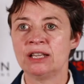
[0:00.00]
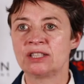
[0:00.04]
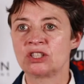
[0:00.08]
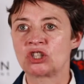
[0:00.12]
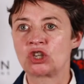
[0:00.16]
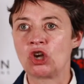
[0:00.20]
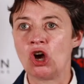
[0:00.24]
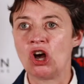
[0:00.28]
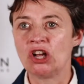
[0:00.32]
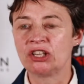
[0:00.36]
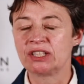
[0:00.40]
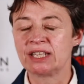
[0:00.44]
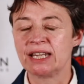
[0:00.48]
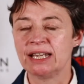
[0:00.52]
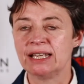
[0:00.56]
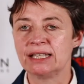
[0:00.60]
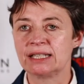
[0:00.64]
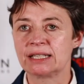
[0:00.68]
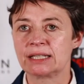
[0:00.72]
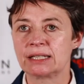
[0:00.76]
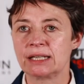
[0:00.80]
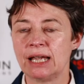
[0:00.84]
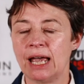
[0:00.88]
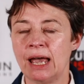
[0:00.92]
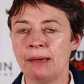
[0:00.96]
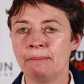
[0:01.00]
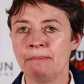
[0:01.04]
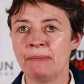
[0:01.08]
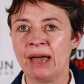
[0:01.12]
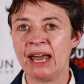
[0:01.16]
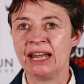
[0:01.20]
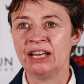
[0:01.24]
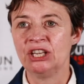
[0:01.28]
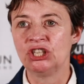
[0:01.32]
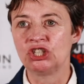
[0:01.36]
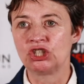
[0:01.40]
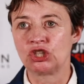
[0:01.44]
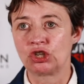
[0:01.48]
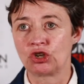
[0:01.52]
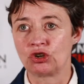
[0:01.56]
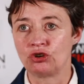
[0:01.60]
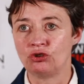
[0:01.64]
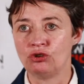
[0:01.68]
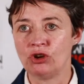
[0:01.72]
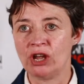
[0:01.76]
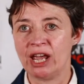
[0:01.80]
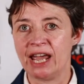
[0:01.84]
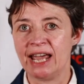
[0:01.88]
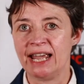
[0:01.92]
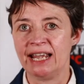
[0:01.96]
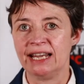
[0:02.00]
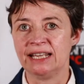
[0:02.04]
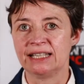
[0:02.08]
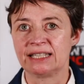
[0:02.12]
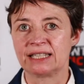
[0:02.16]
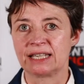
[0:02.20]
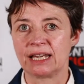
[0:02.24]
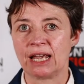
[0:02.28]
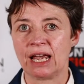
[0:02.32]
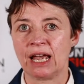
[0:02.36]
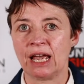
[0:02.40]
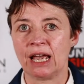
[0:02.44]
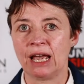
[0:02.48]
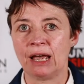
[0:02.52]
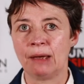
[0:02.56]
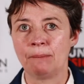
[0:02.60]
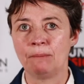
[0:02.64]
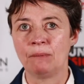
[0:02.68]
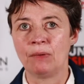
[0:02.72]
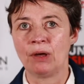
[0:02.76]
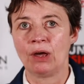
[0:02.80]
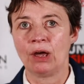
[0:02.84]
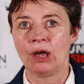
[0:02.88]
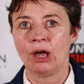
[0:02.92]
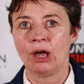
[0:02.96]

Scott has uh, managed to create um,